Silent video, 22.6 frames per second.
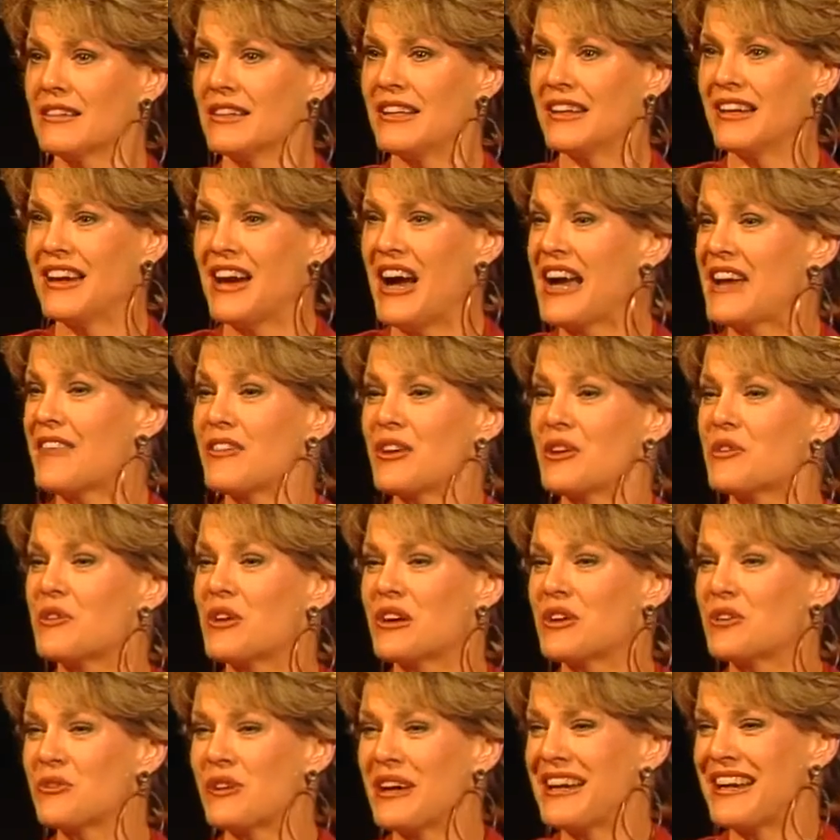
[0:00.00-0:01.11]
yeah. I have a
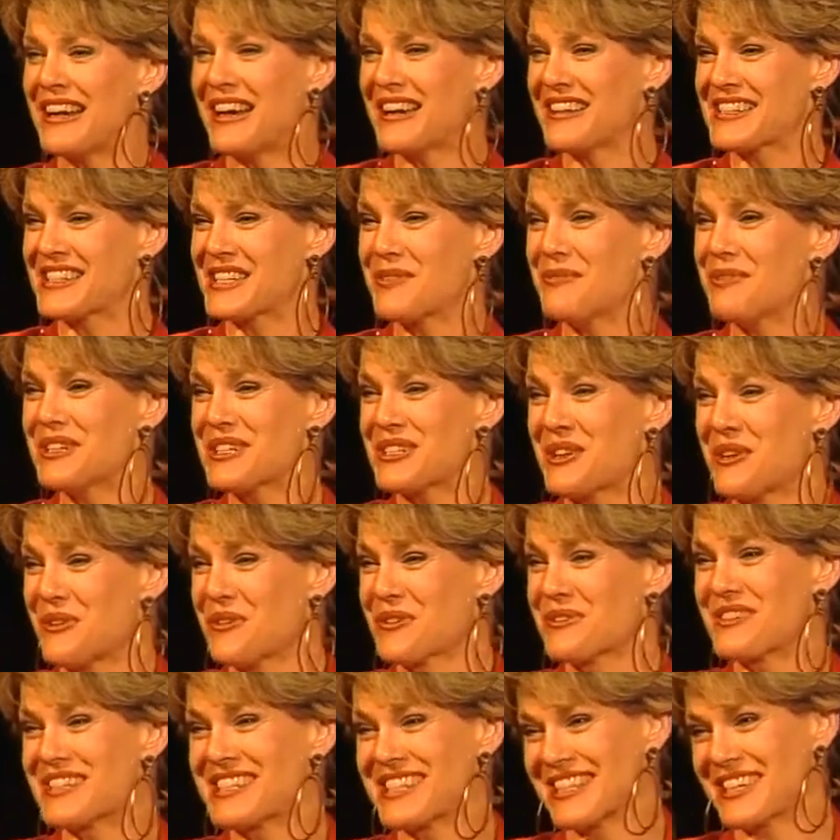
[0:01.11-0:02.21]
great, someone told
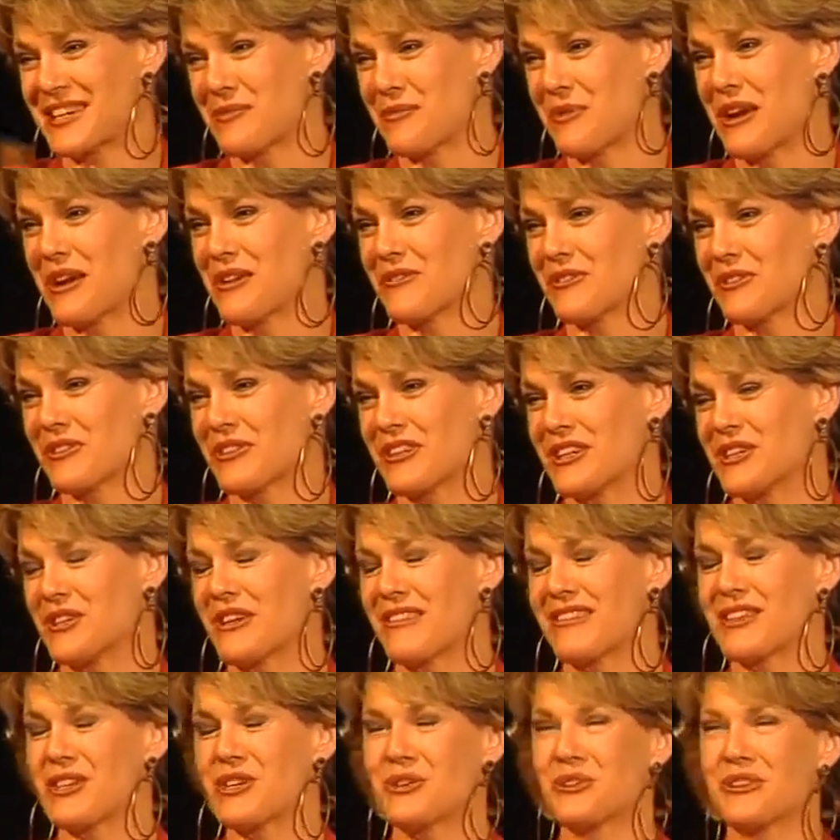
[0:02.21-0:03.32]
me recently a wonderful thing
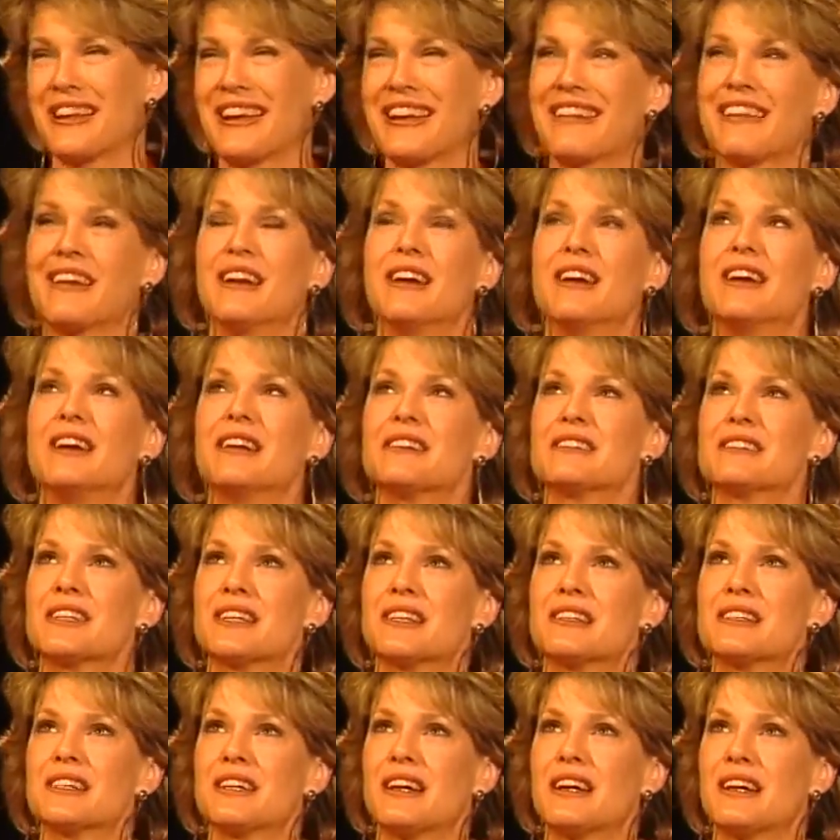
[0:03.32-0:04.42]
I think you'll like.
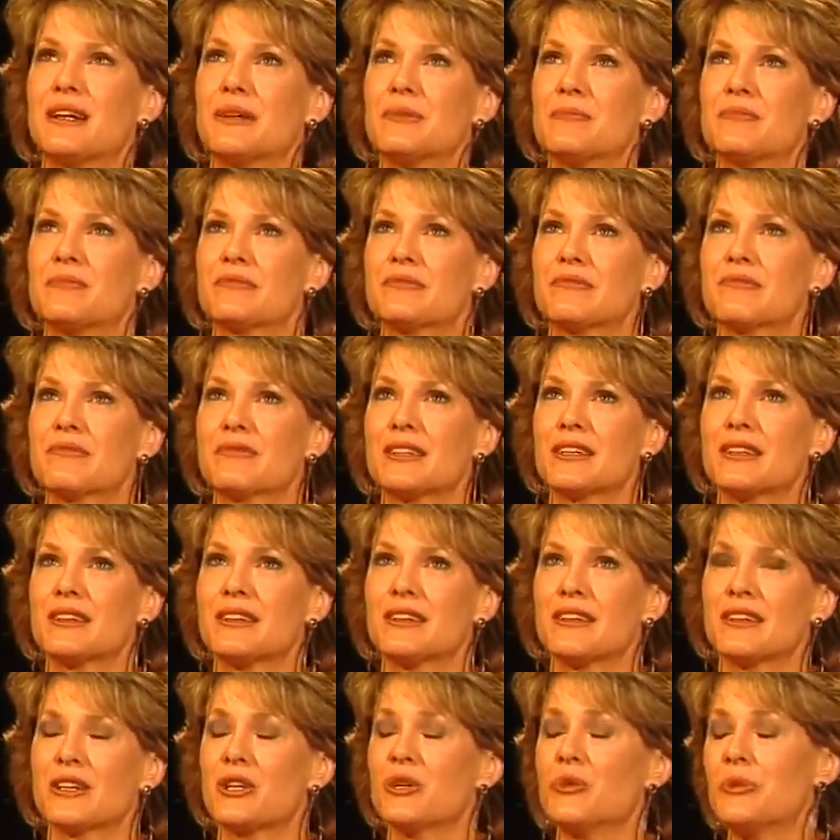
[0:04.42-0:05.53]
Said,
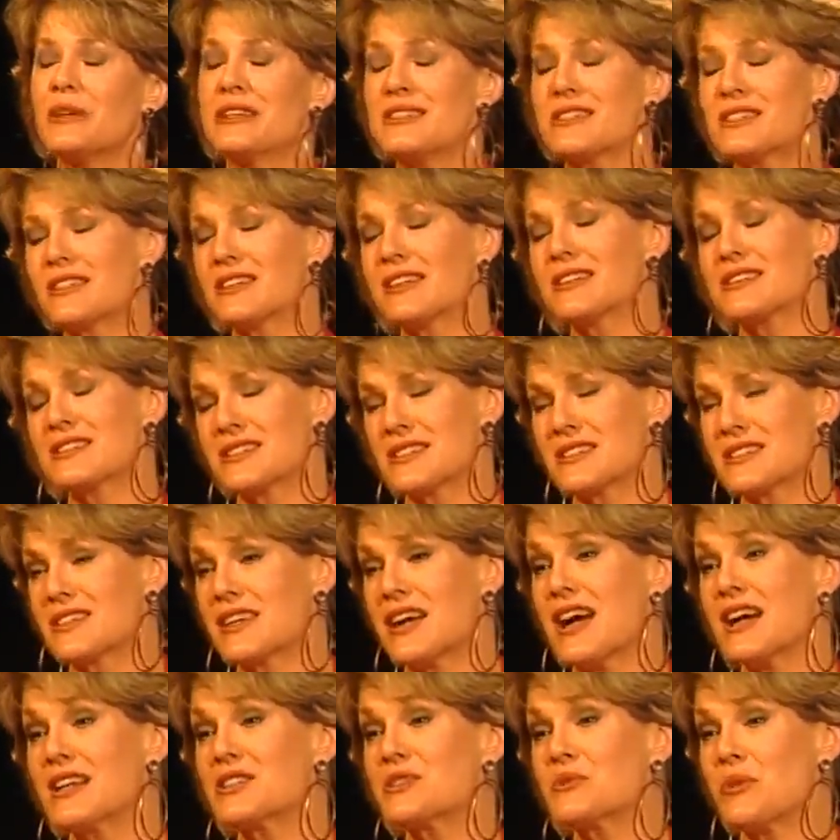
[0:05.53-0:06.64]
coincidence is
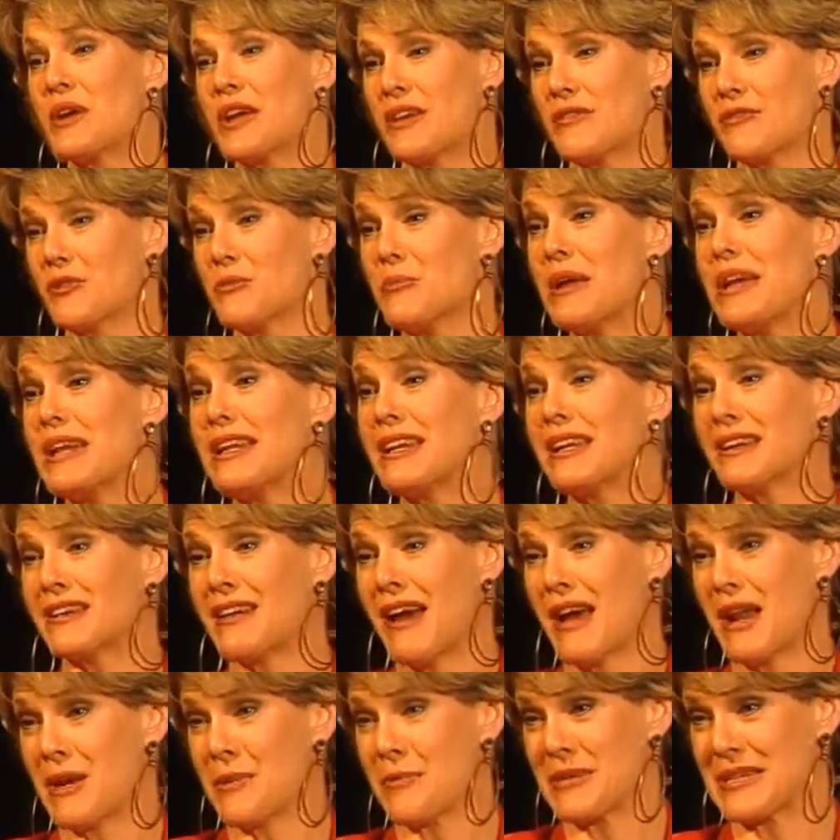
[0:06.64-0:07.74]
God's way of remaining
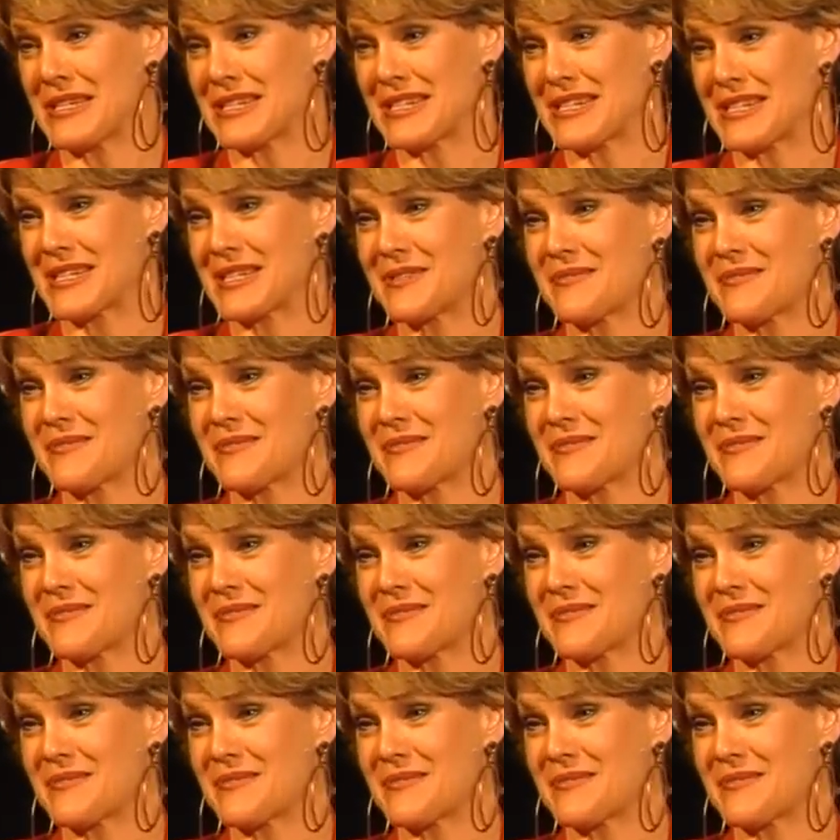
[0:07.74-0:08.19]
anonymous.